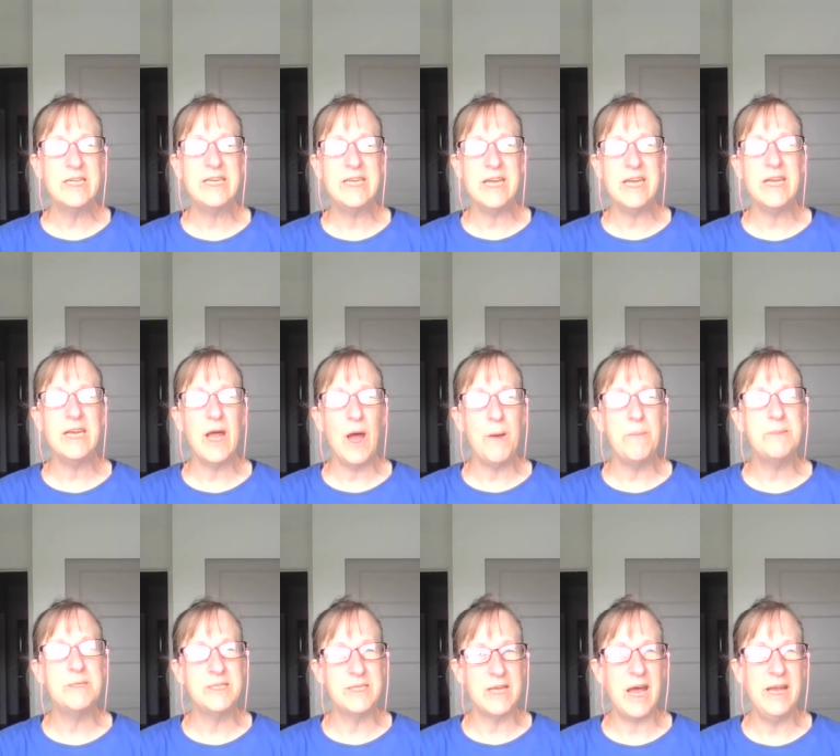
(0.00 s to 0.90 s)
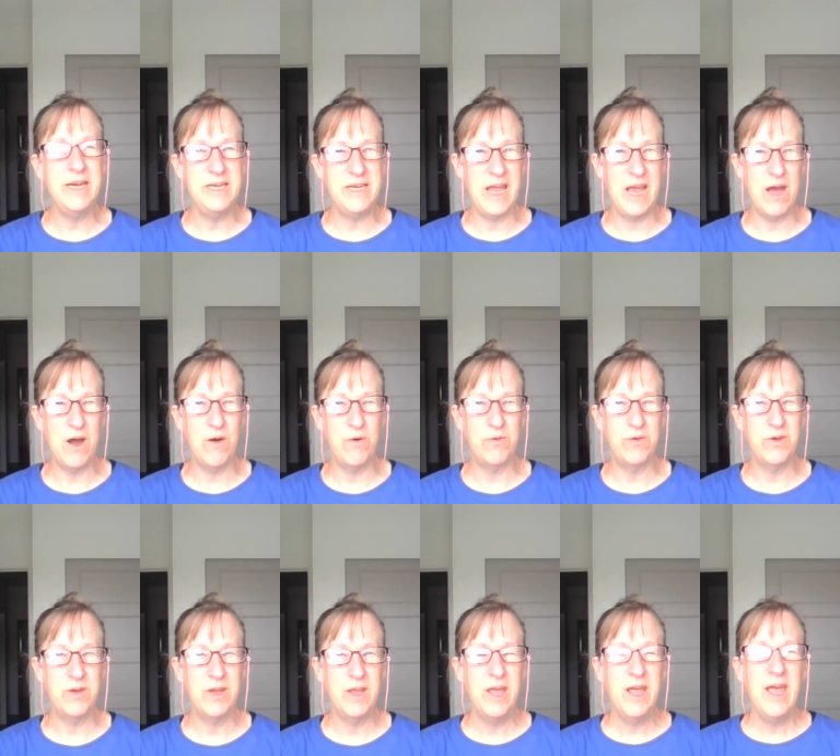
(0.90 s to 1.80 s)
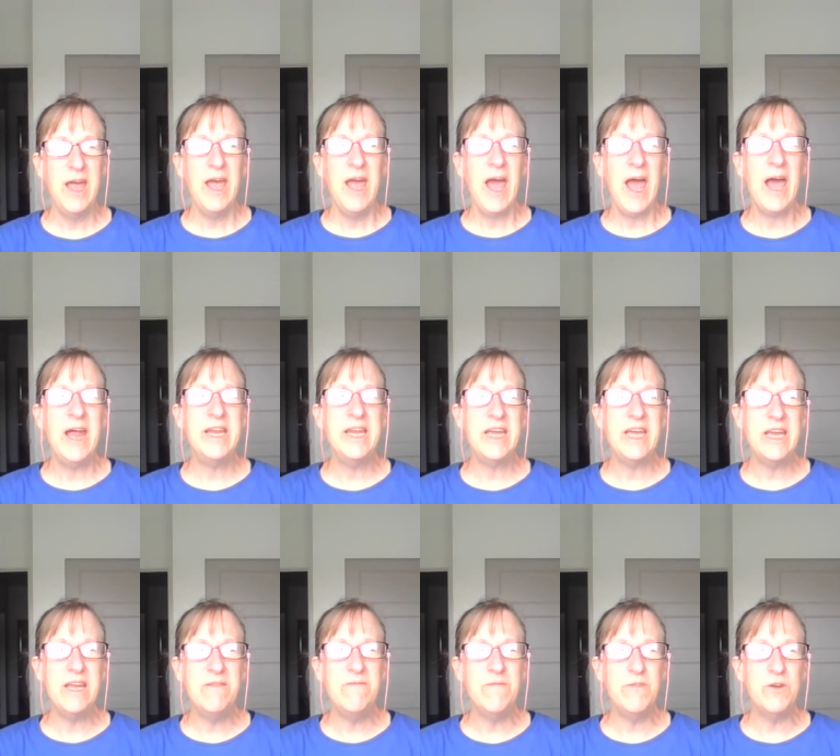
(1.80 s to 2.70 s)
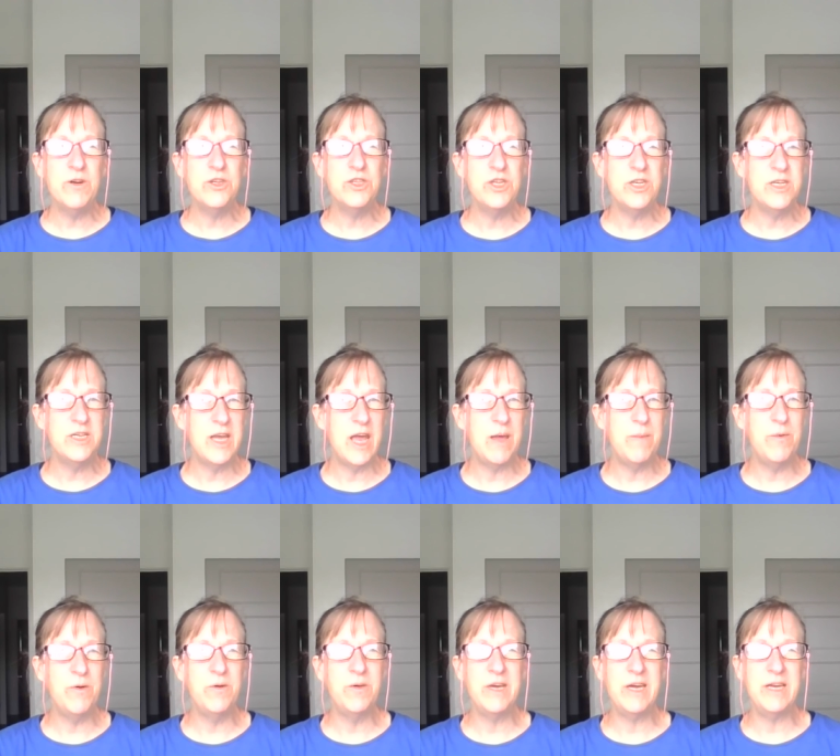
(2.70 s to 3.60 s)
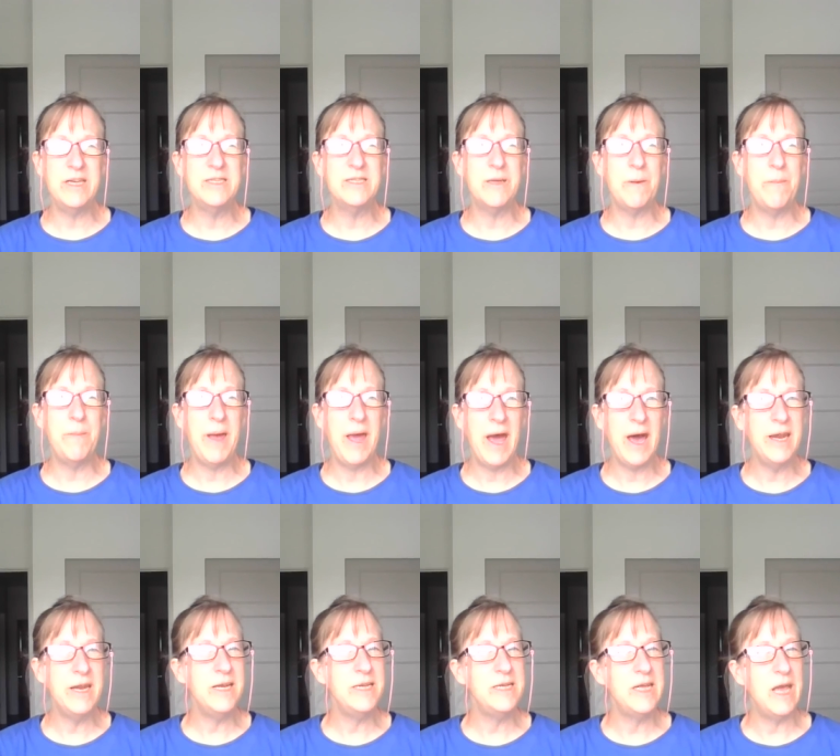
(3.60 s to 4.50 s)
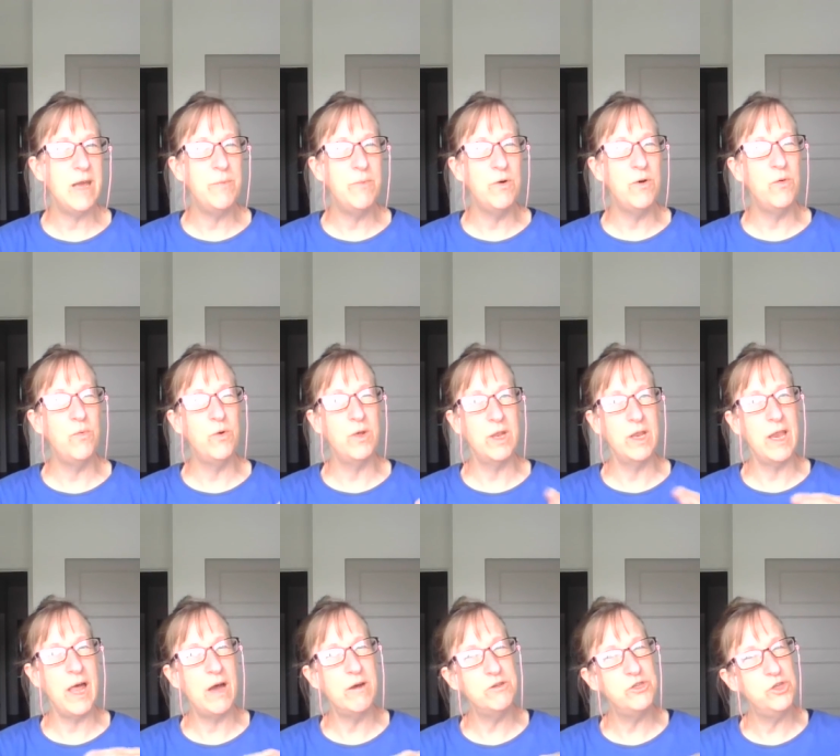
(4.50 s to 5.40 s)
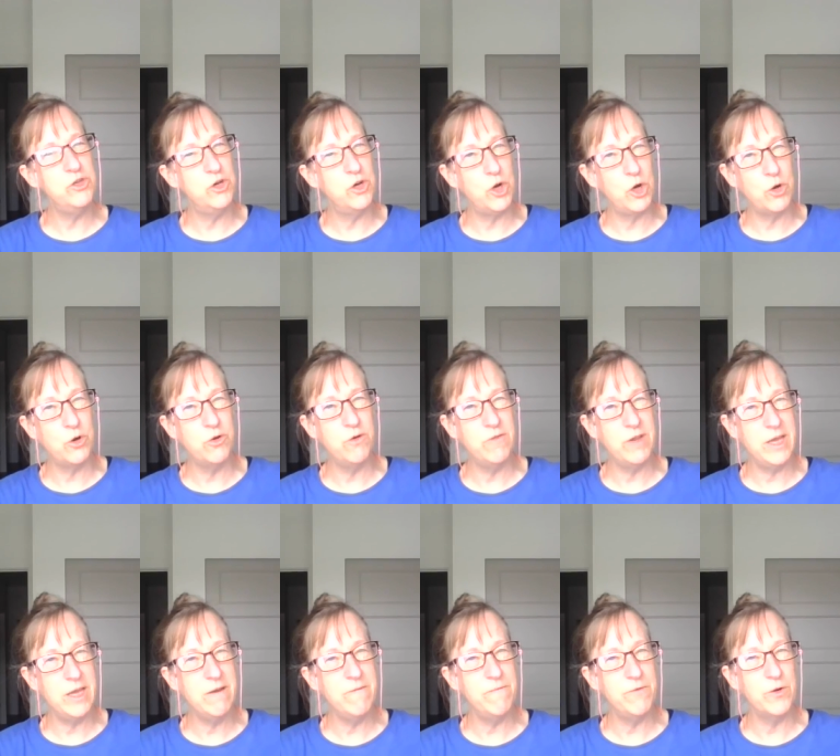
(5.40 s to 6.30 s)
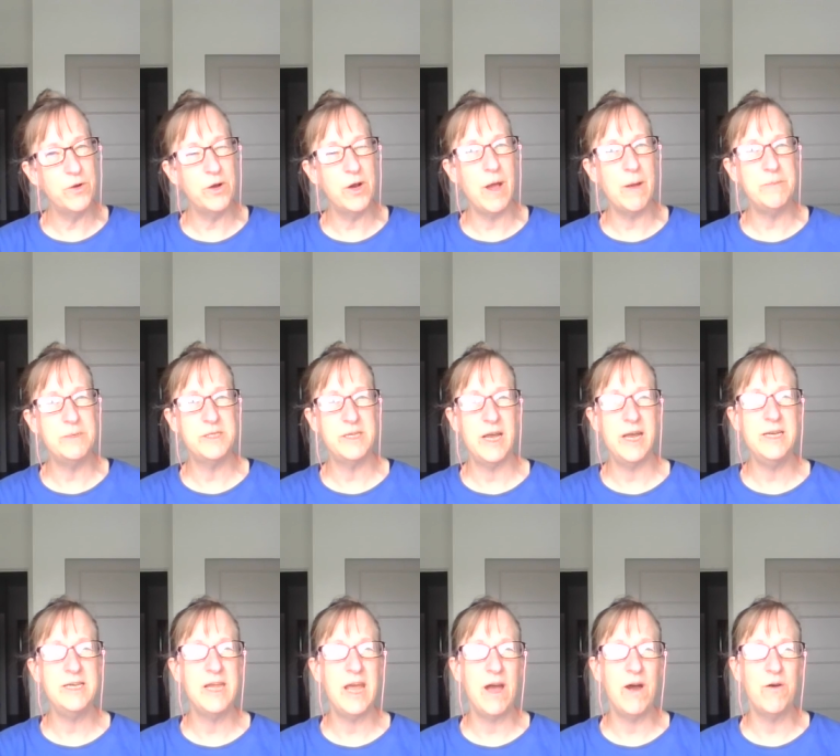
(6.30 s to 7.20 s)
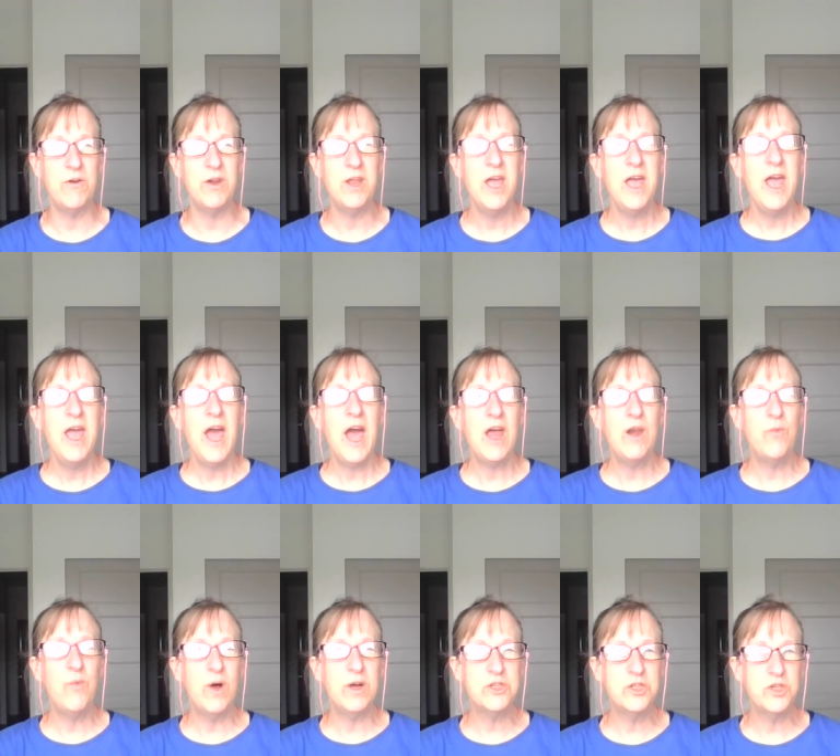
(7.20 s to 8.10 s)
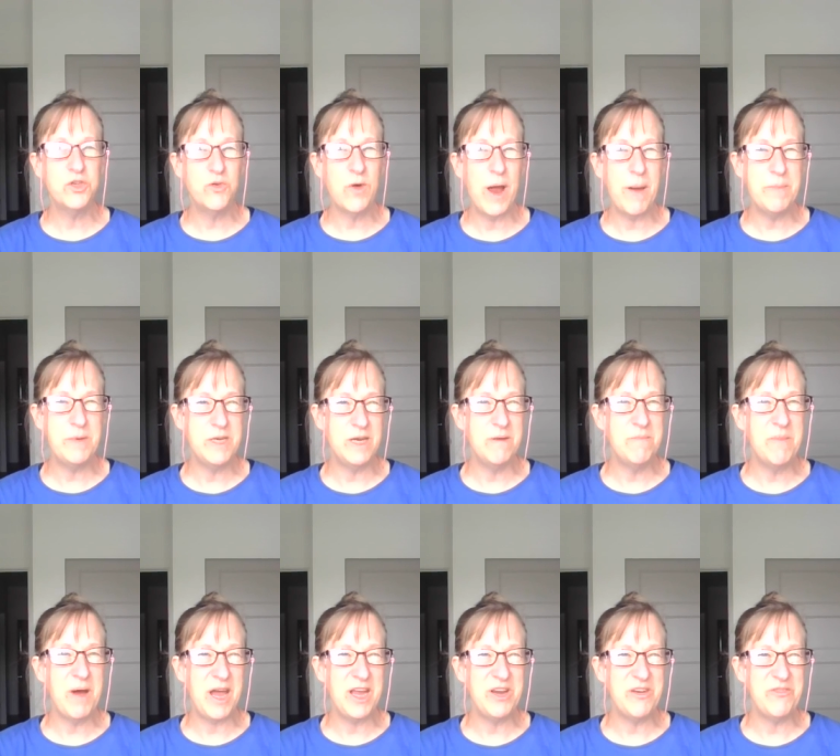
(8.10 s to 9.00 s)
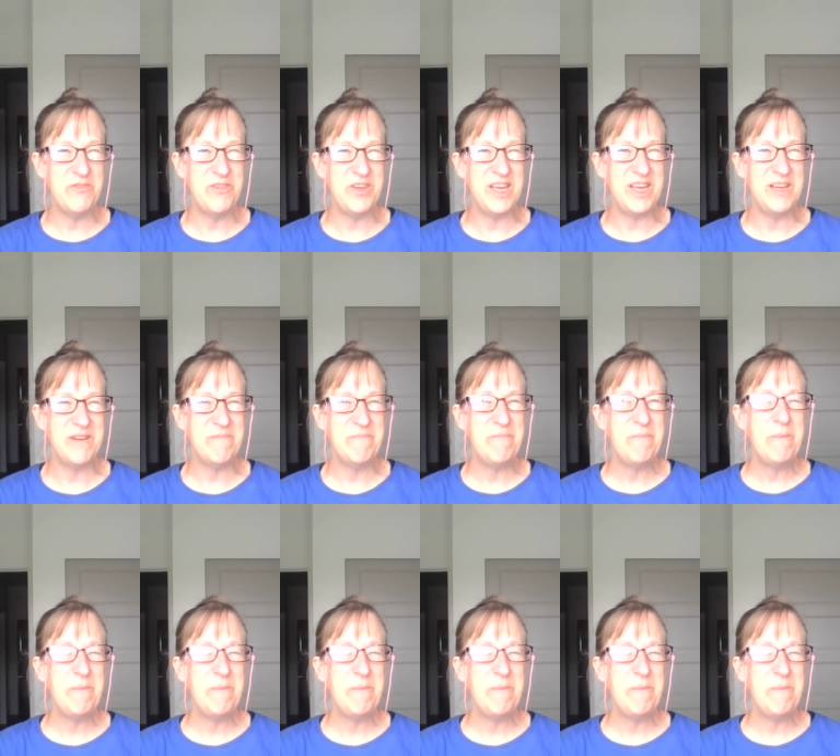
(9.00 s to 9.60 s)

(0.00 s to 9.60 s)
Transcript: get upside down. An inversion table is a padded table that allows you to invert upside down and while strapped in by your feet.